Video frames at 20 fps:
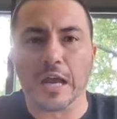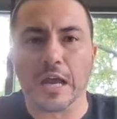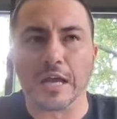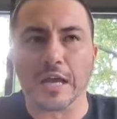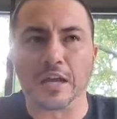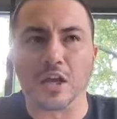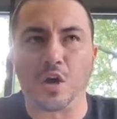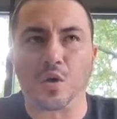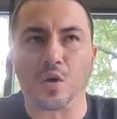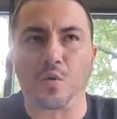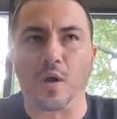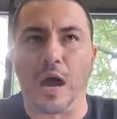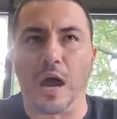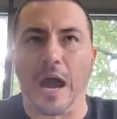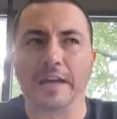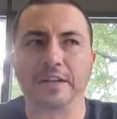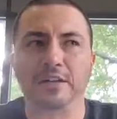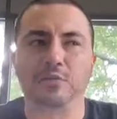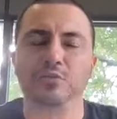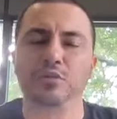I go,
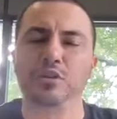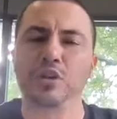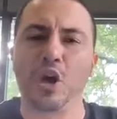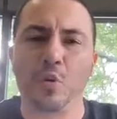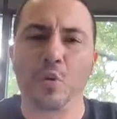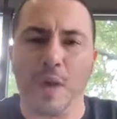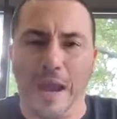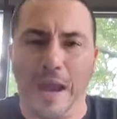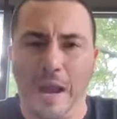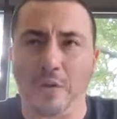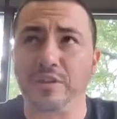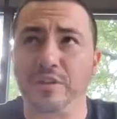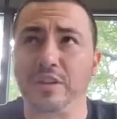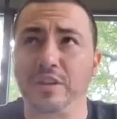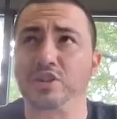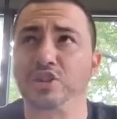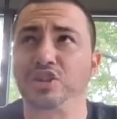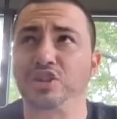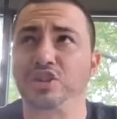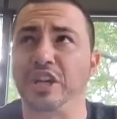I don't know how
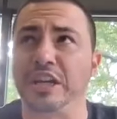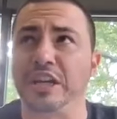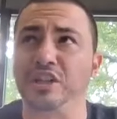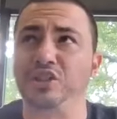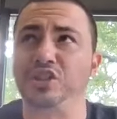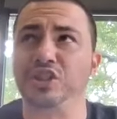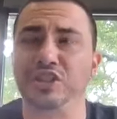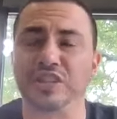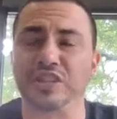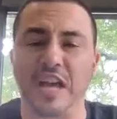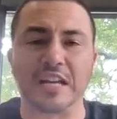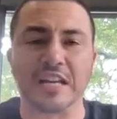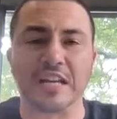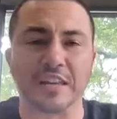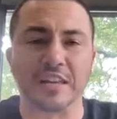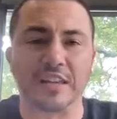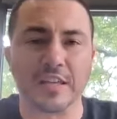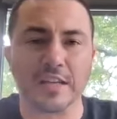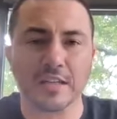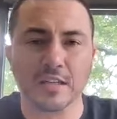this changes
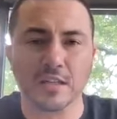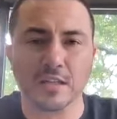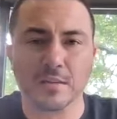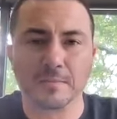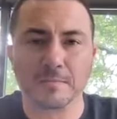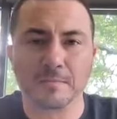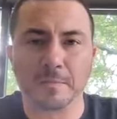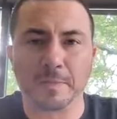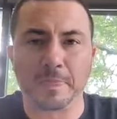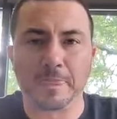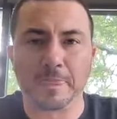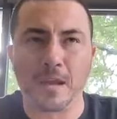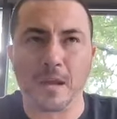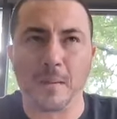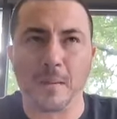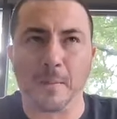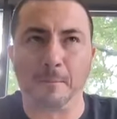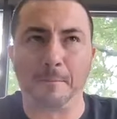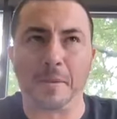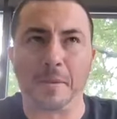anything,
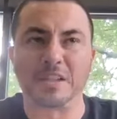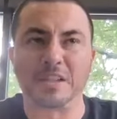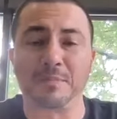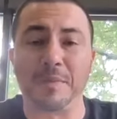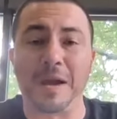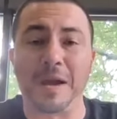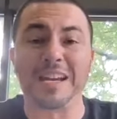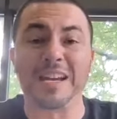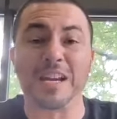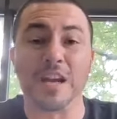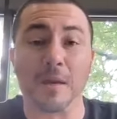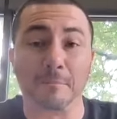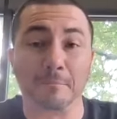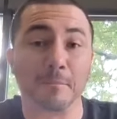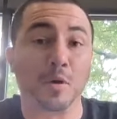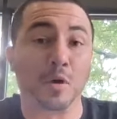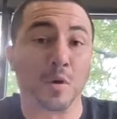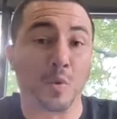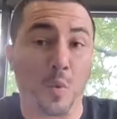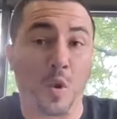but my
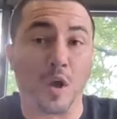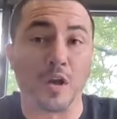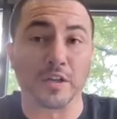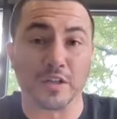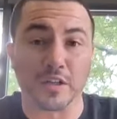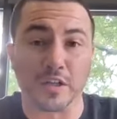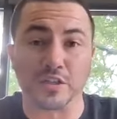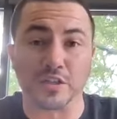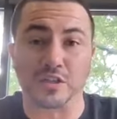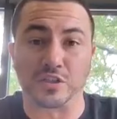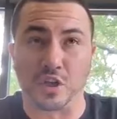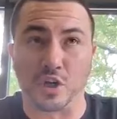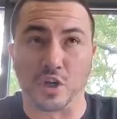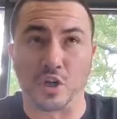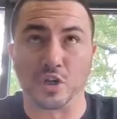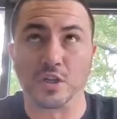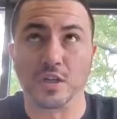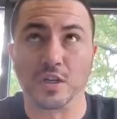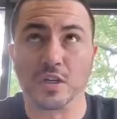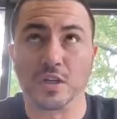number one
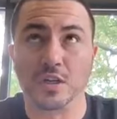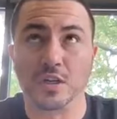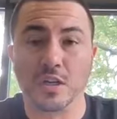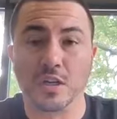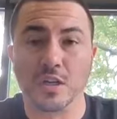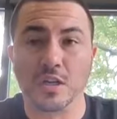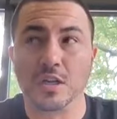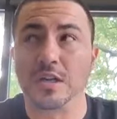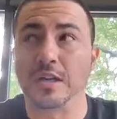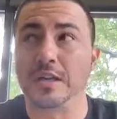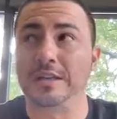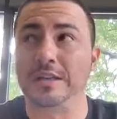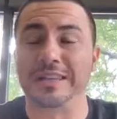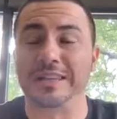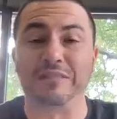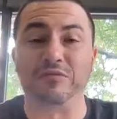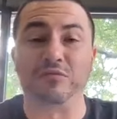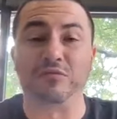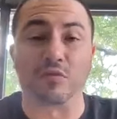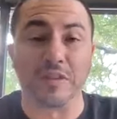concern,
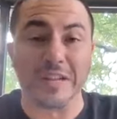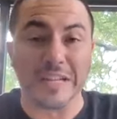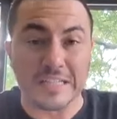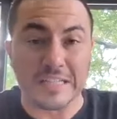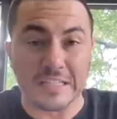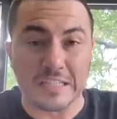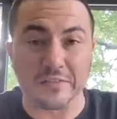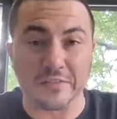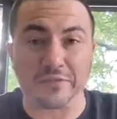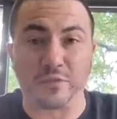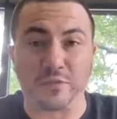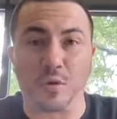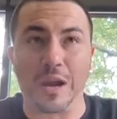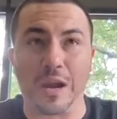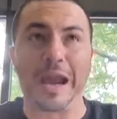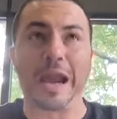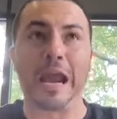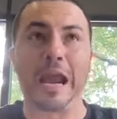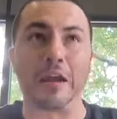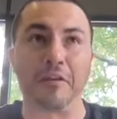the reason
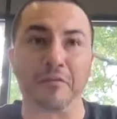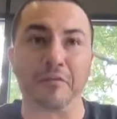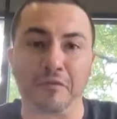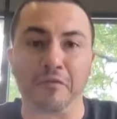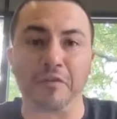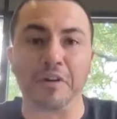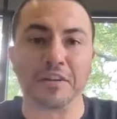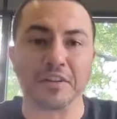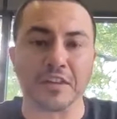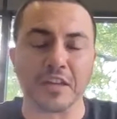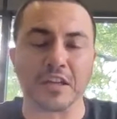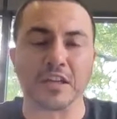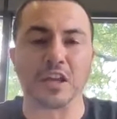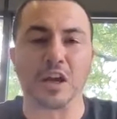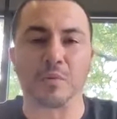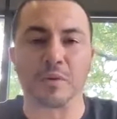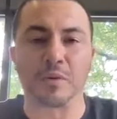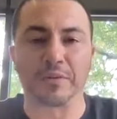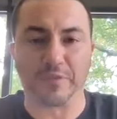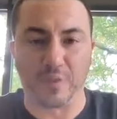for everything
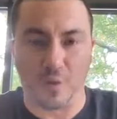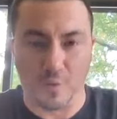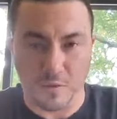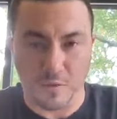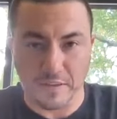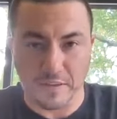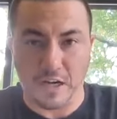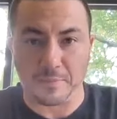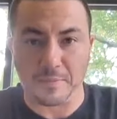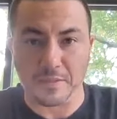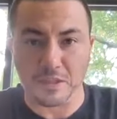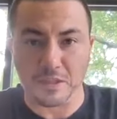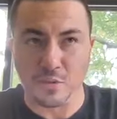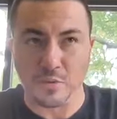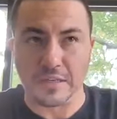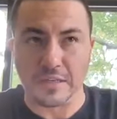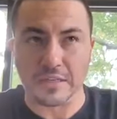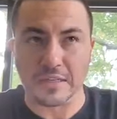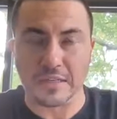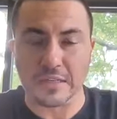going forward that I'll be
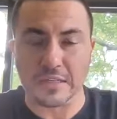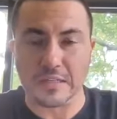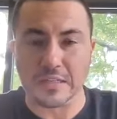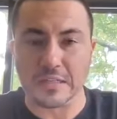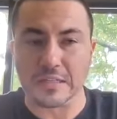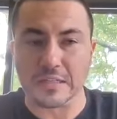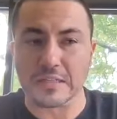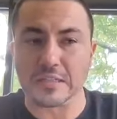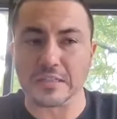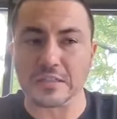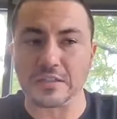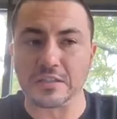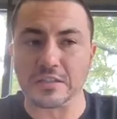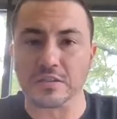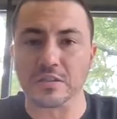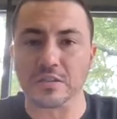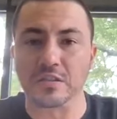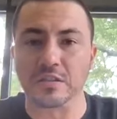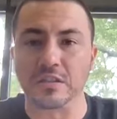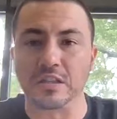doing
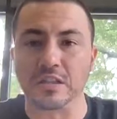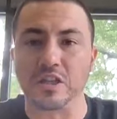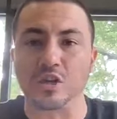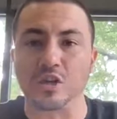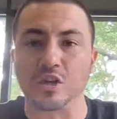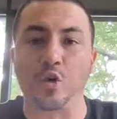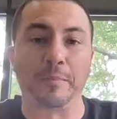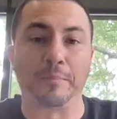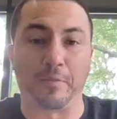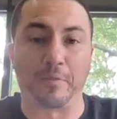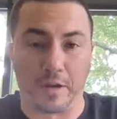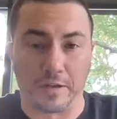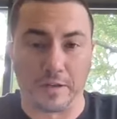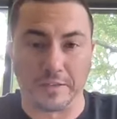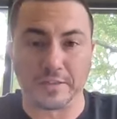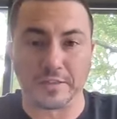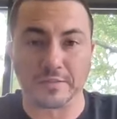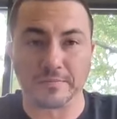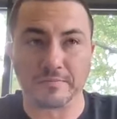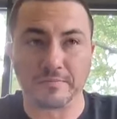is the coin
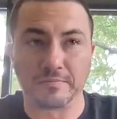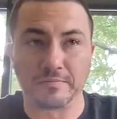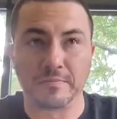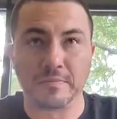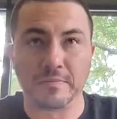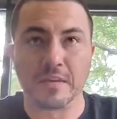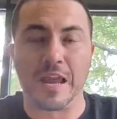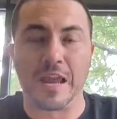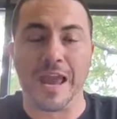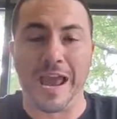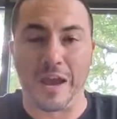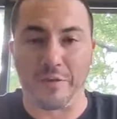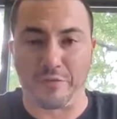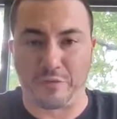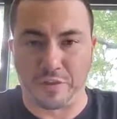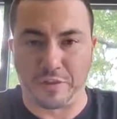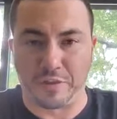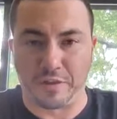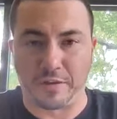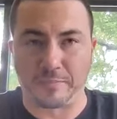price,
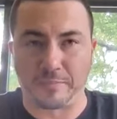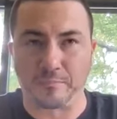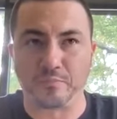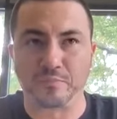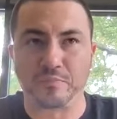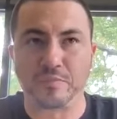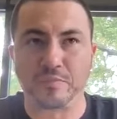everything.